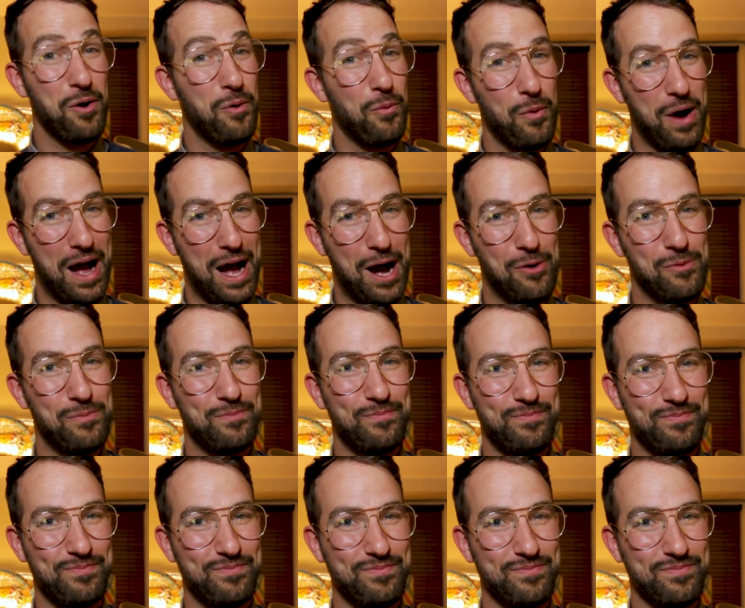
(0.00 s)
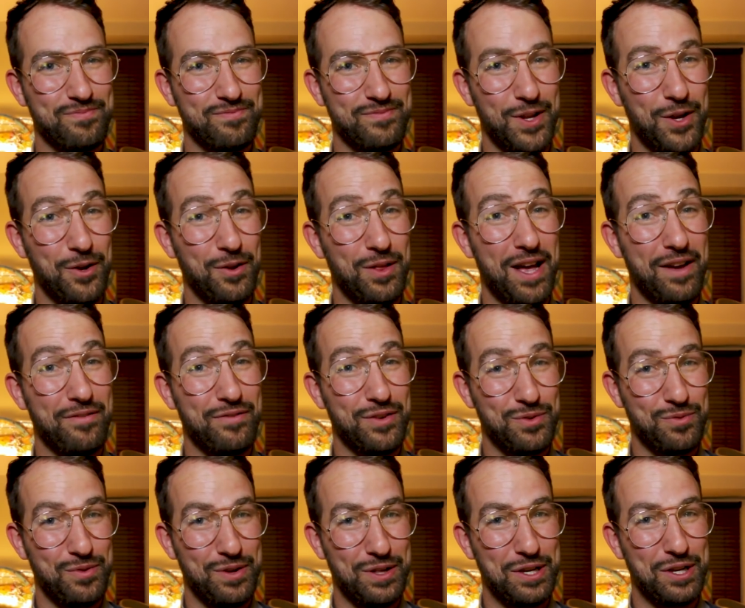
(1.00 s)
Wow, your life
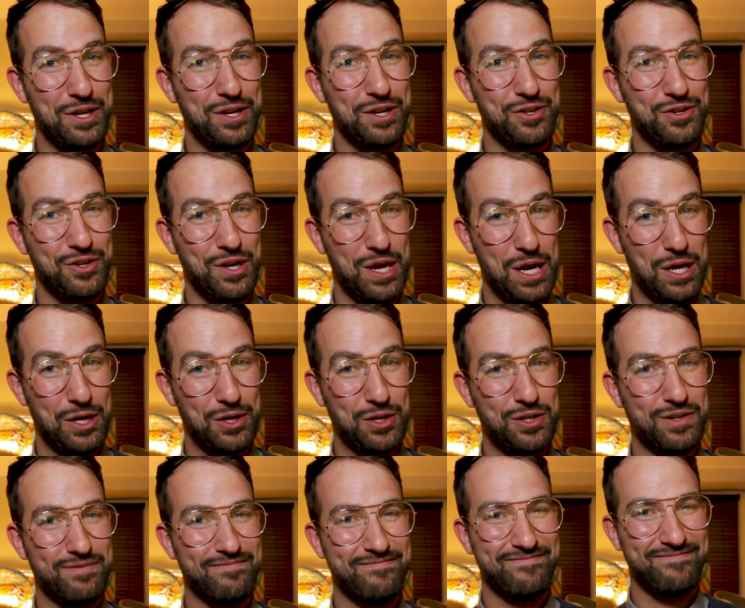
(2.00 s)
is really gonna change.